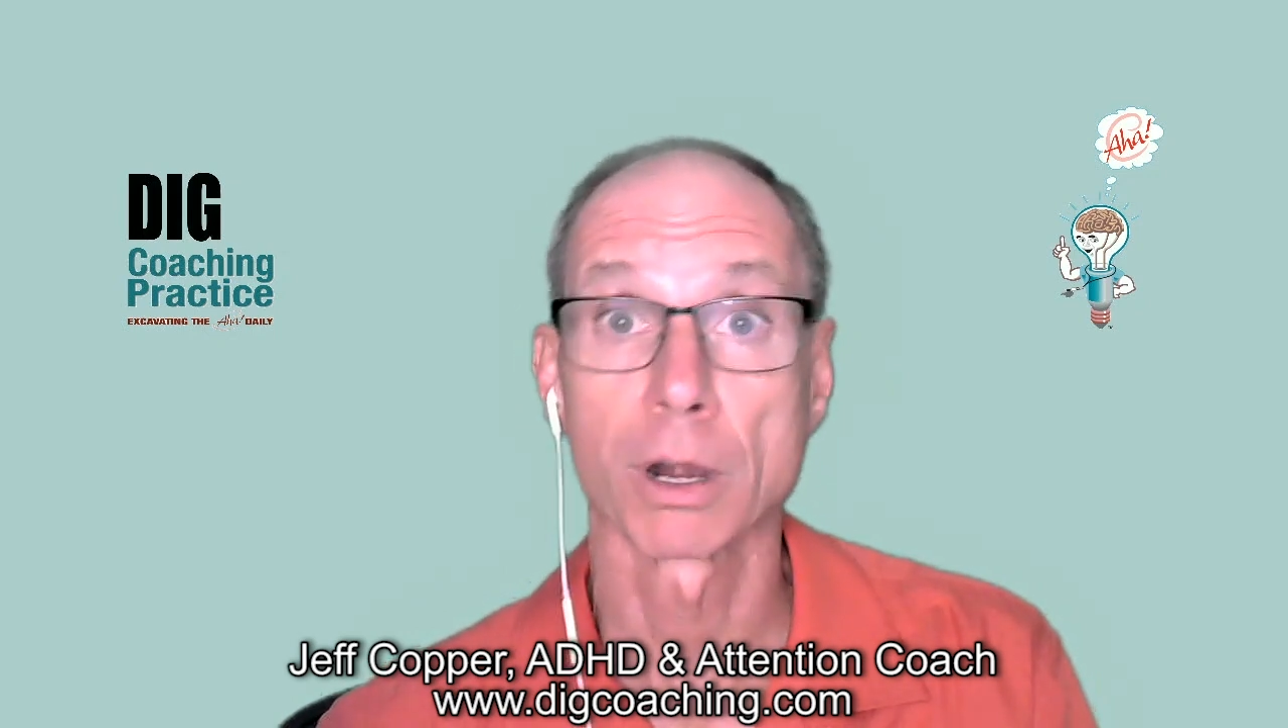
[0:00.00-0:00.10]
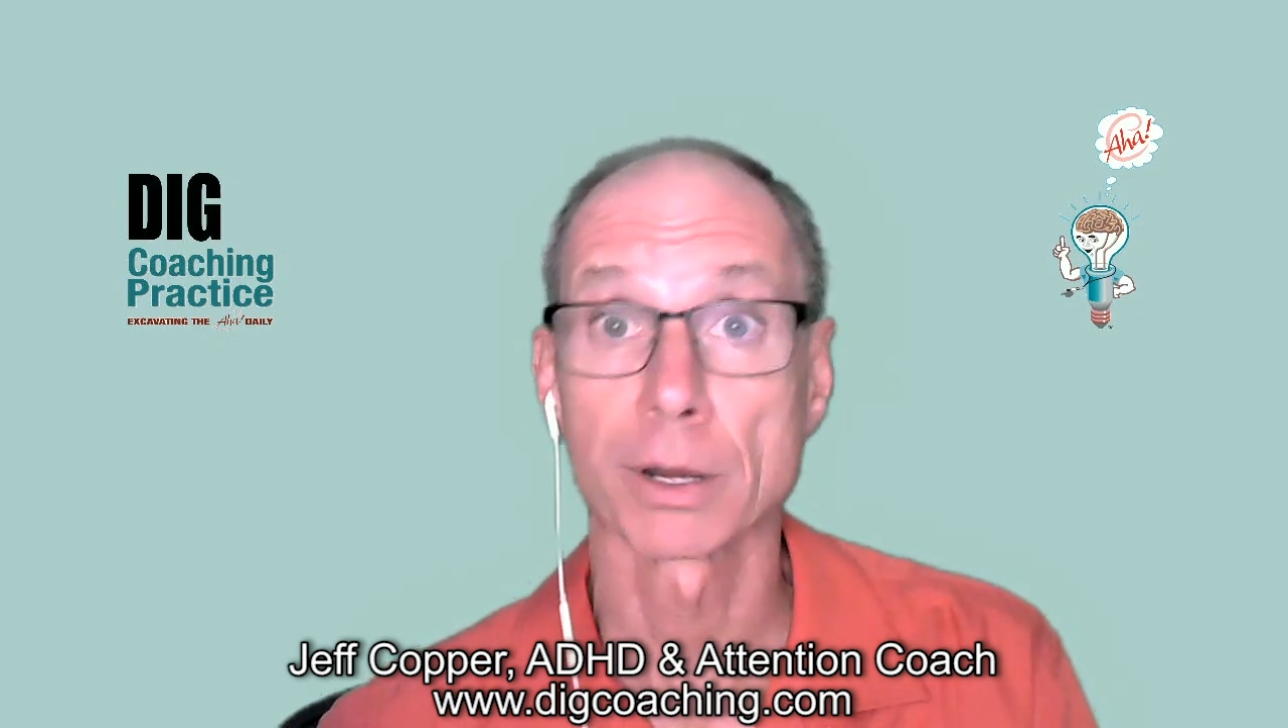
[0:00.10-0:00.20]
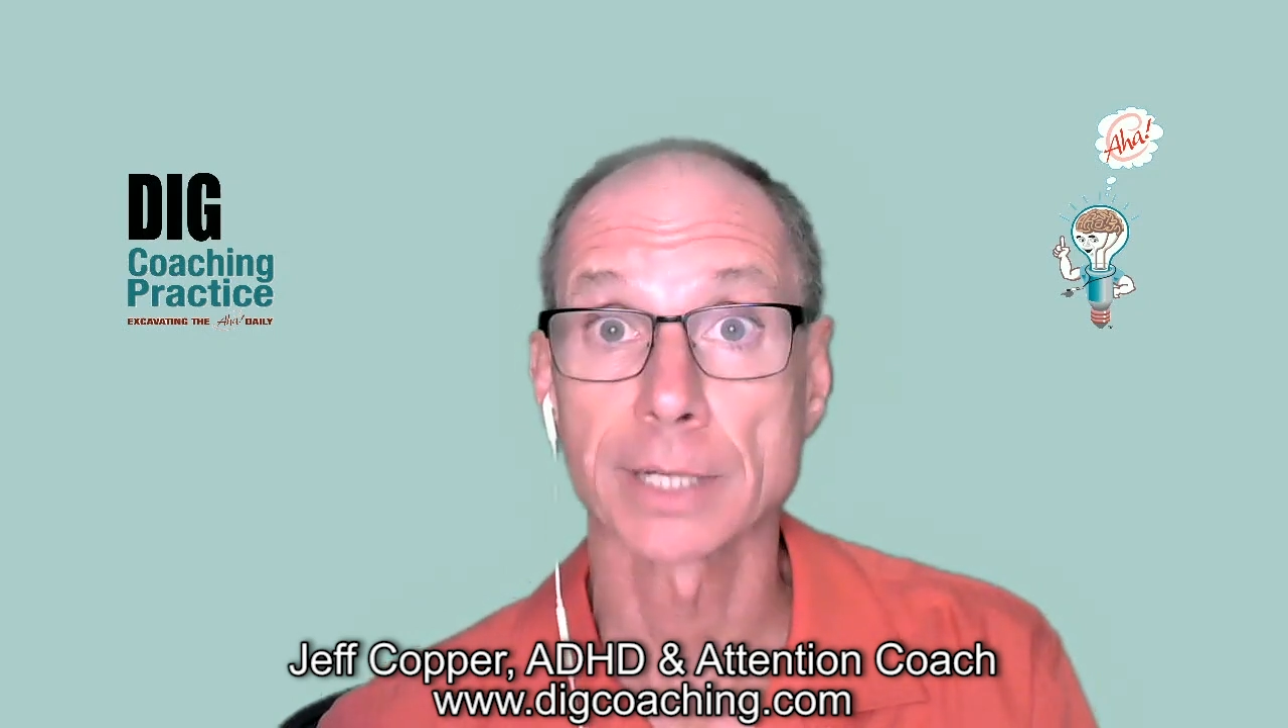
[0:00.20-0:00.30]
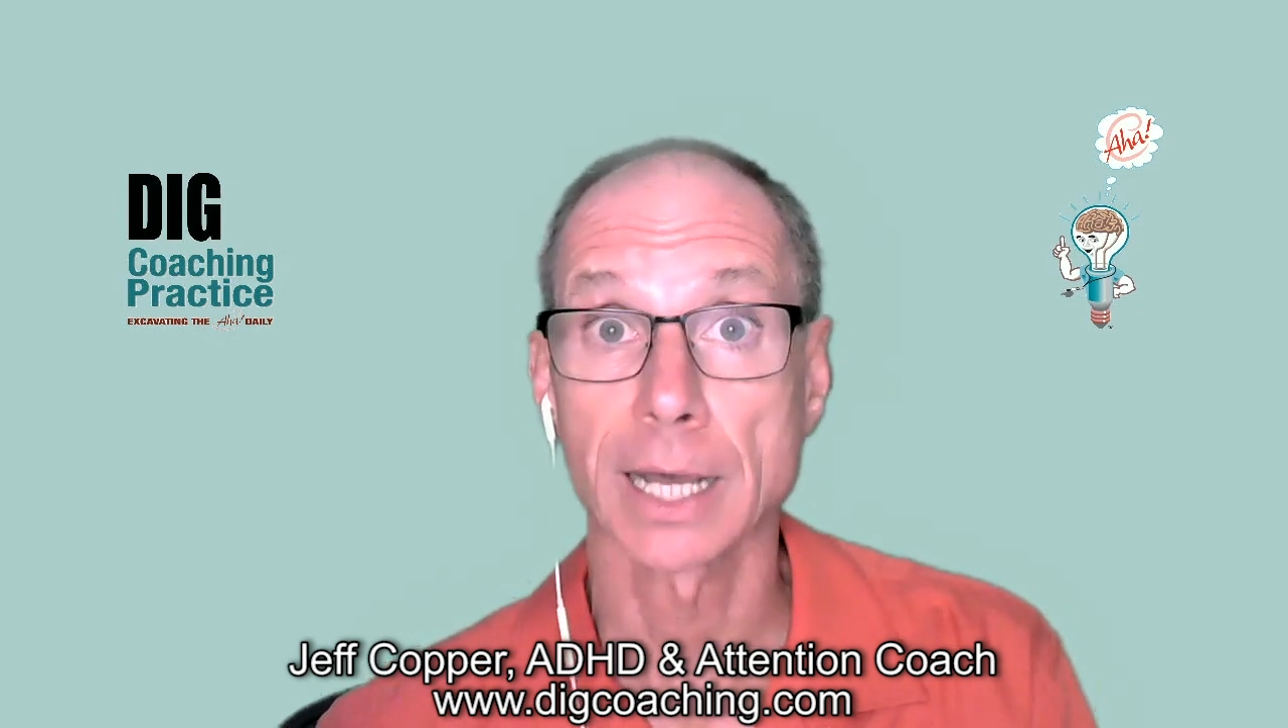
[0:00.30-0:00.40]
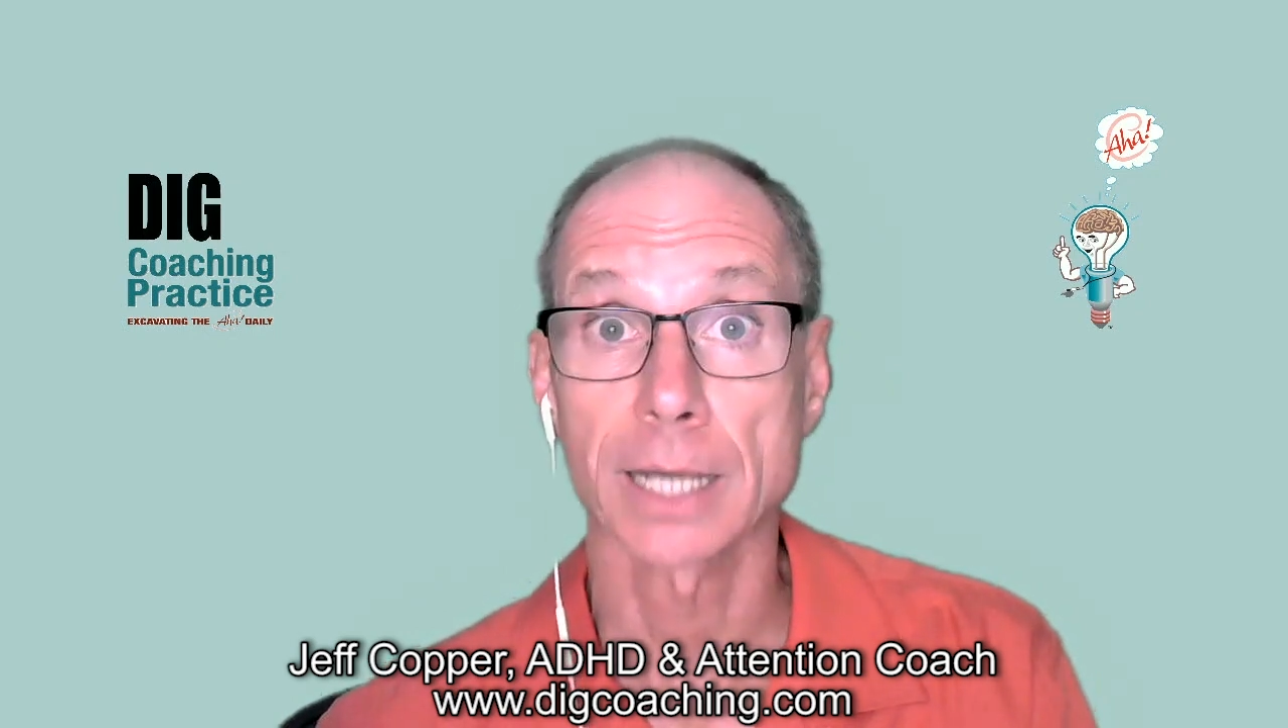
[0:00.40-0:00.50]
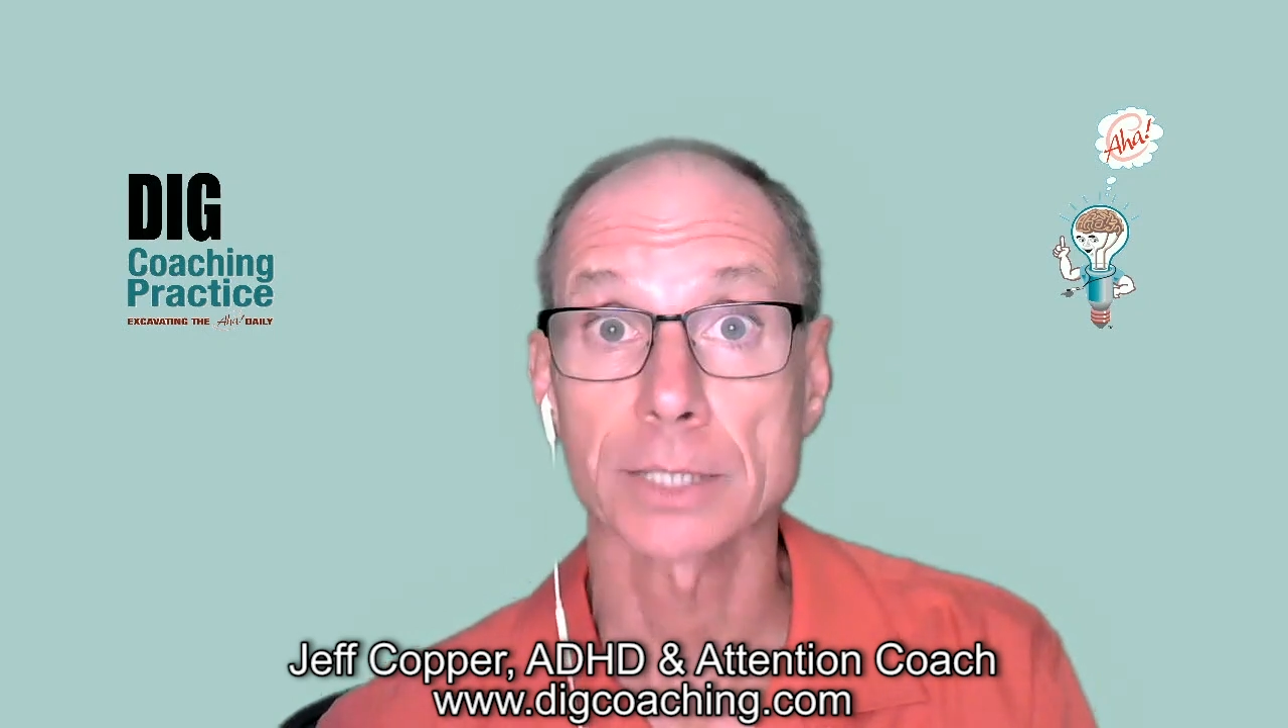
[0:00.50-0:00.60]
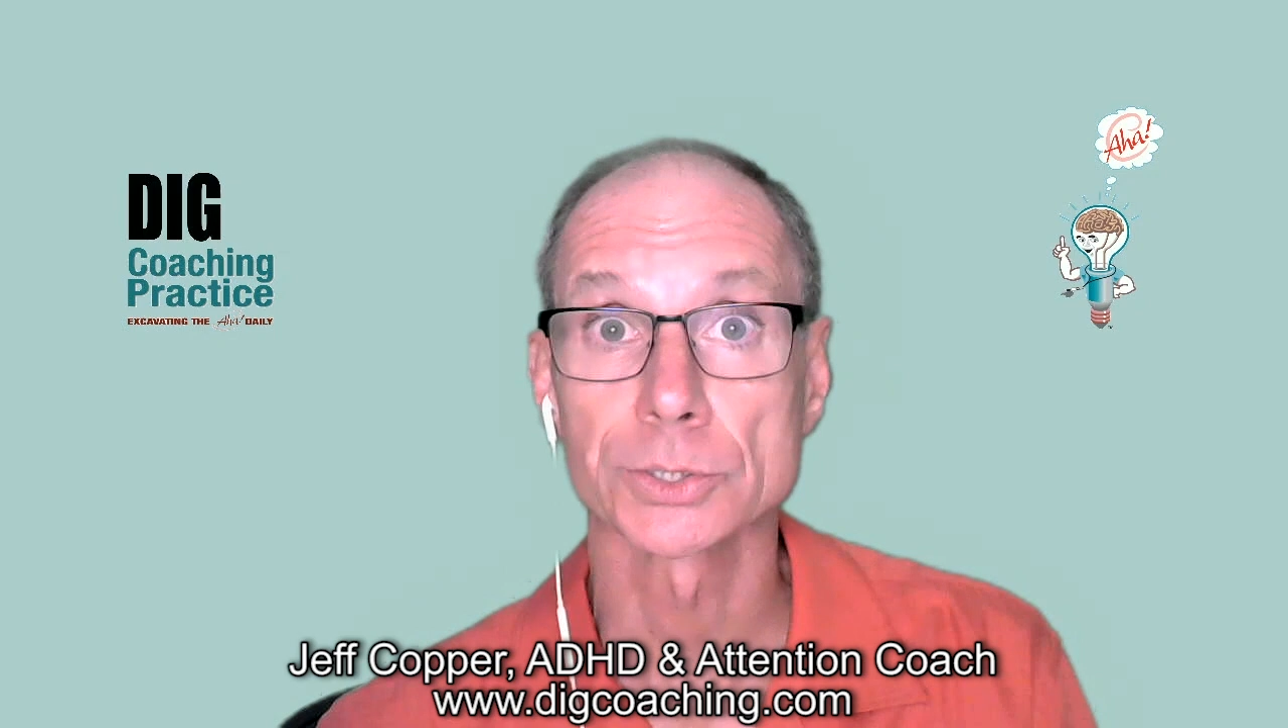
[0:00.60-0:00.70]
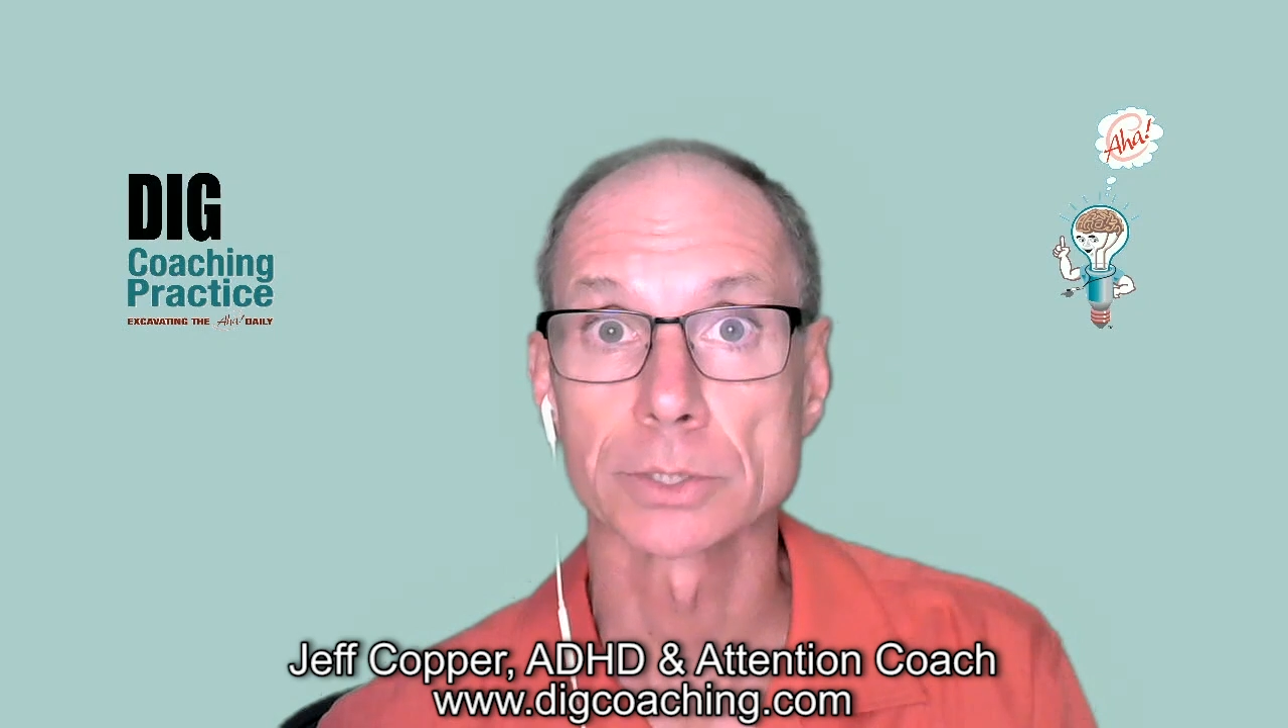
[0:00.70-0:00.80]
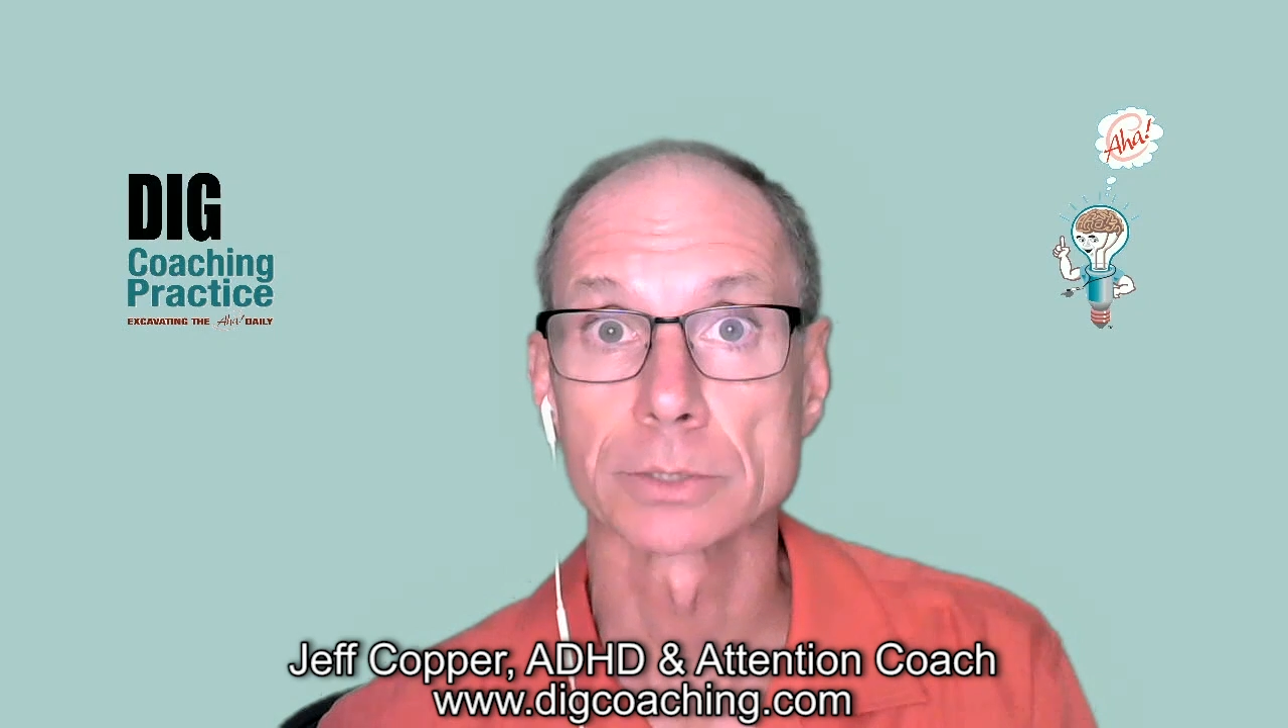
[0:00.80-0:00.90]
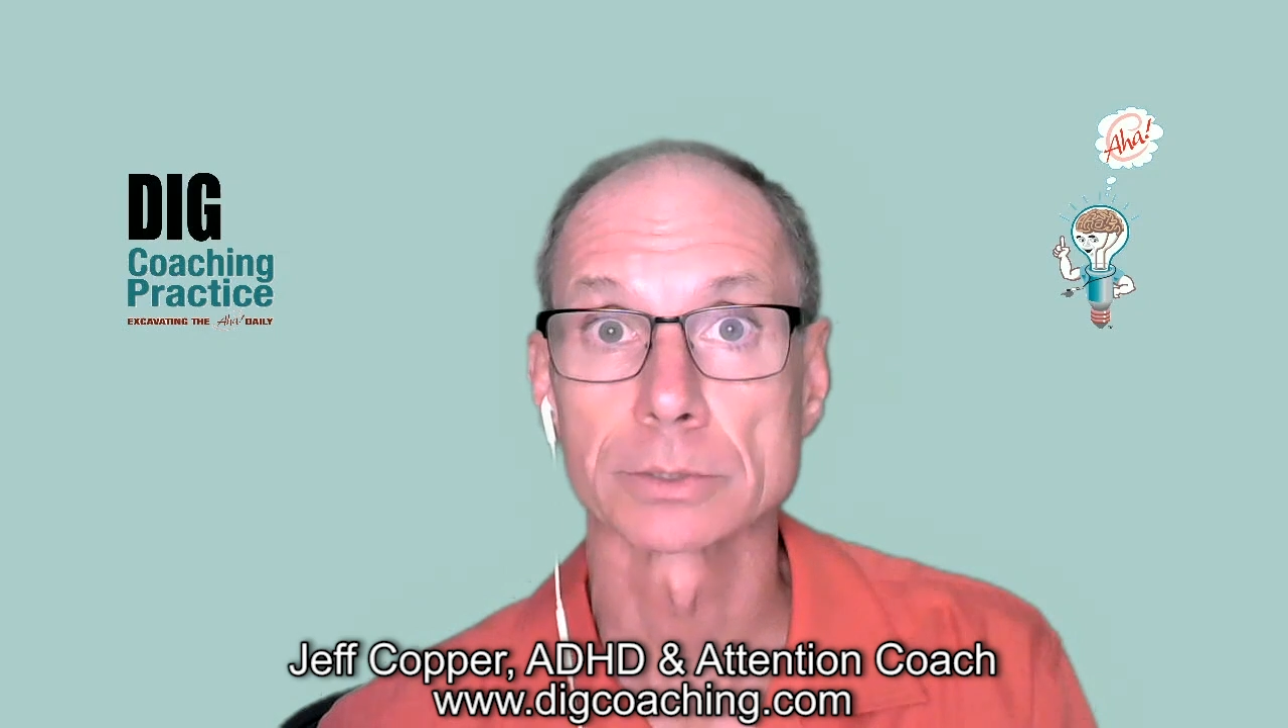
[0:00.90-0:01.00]
Hard
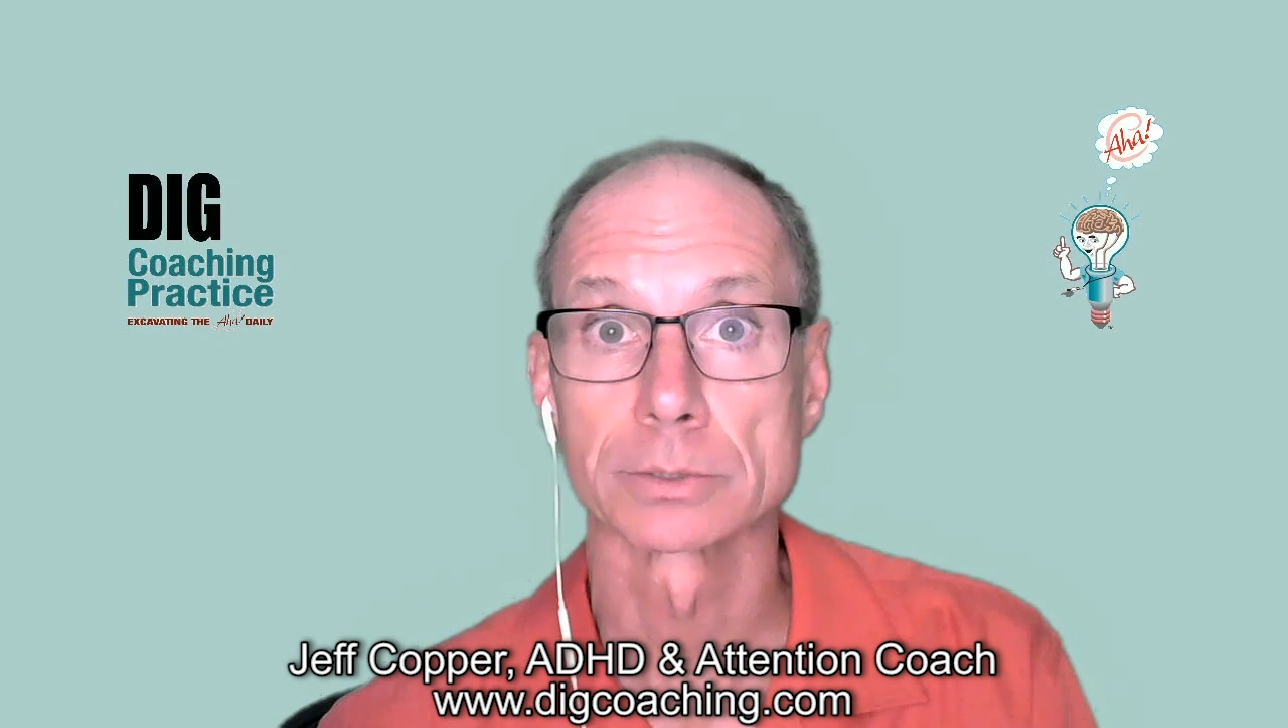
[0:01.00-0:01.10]
Knocks?